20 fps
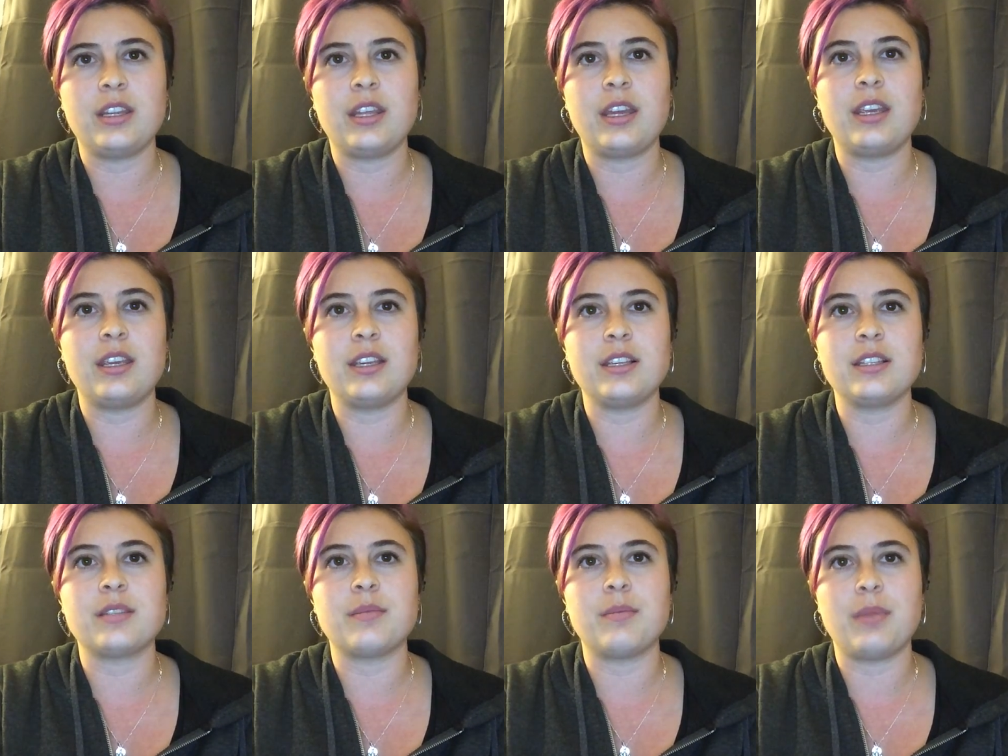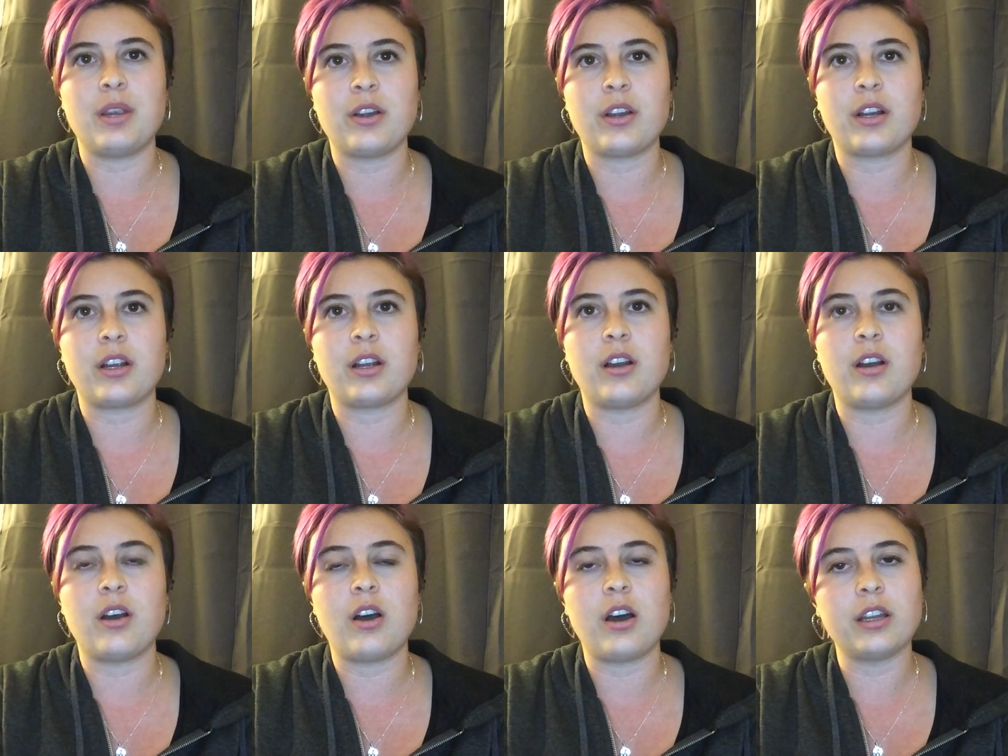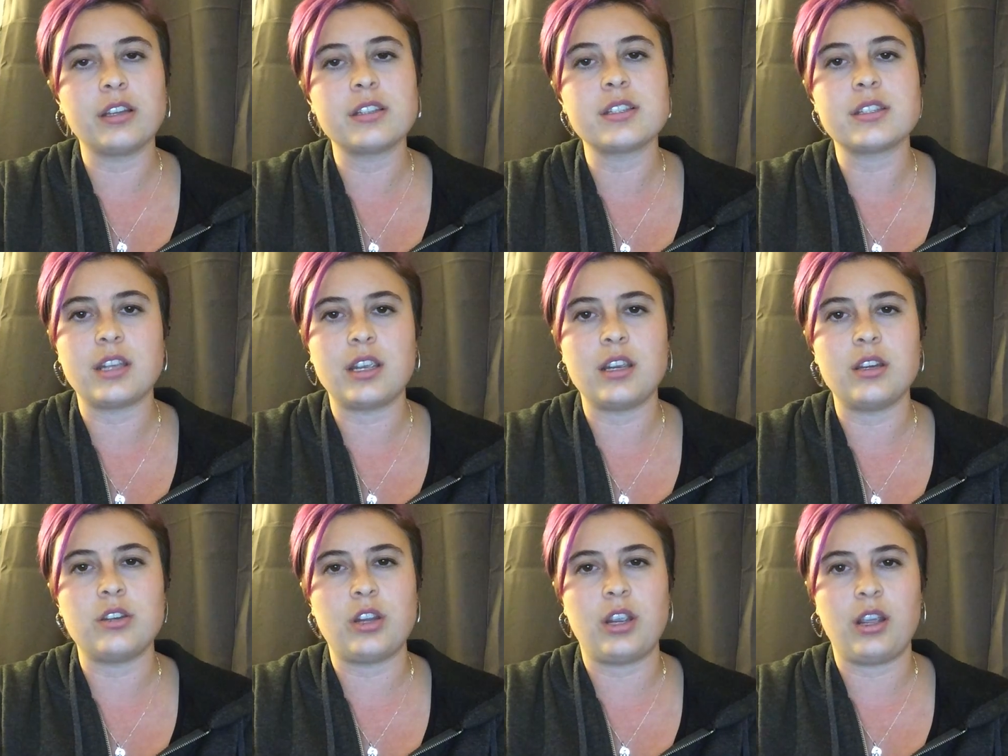that is America on
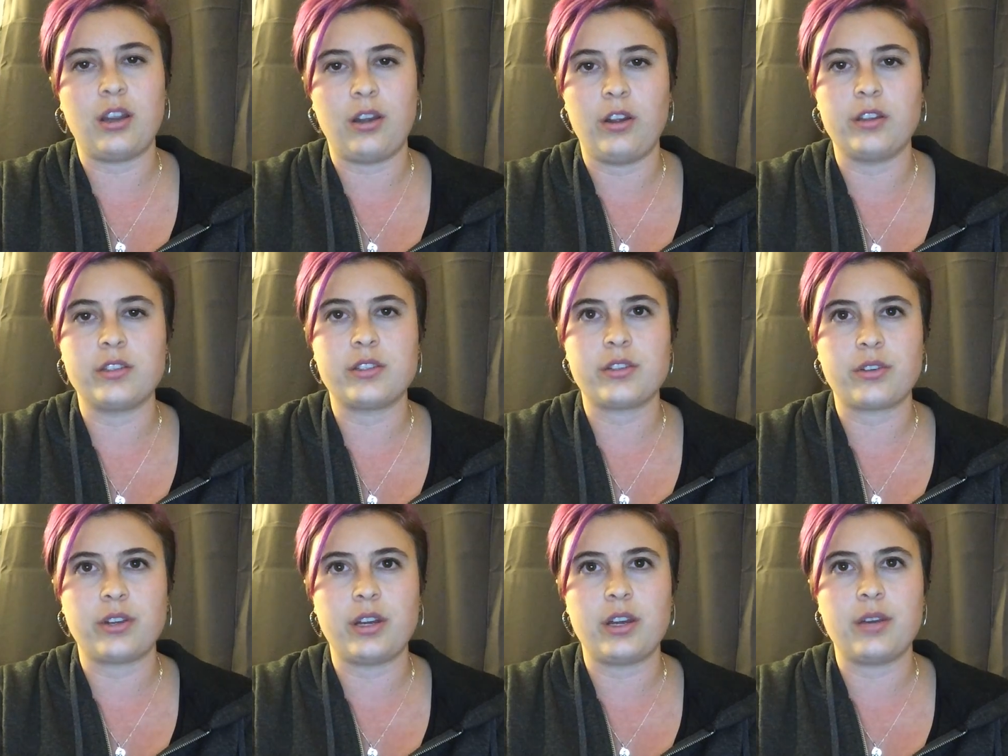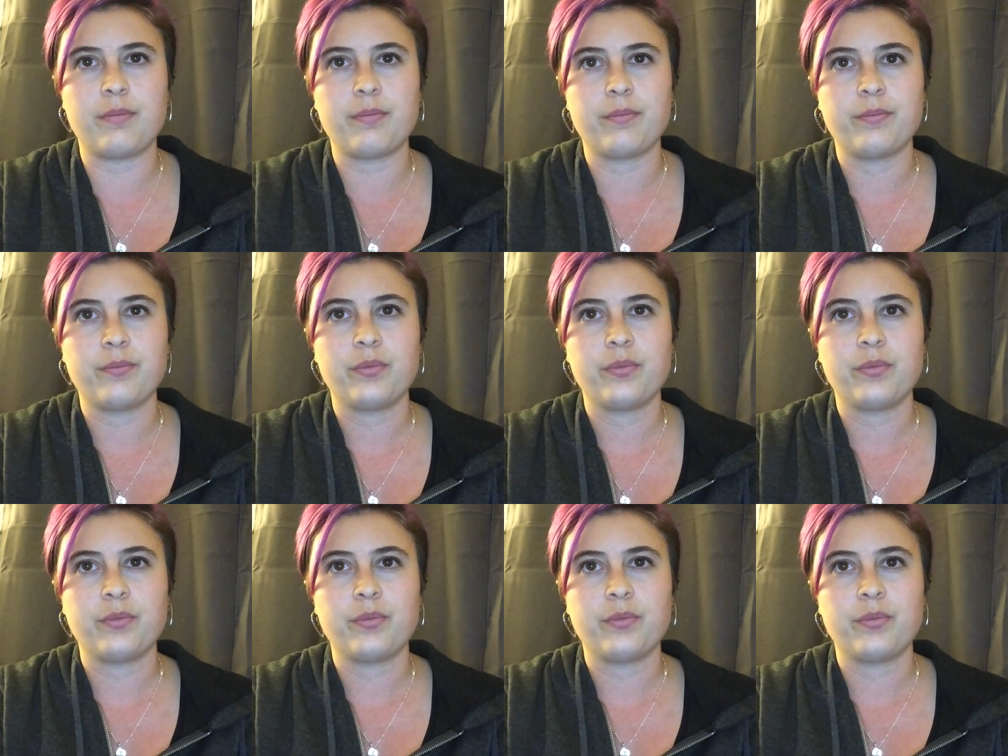stage and on screen.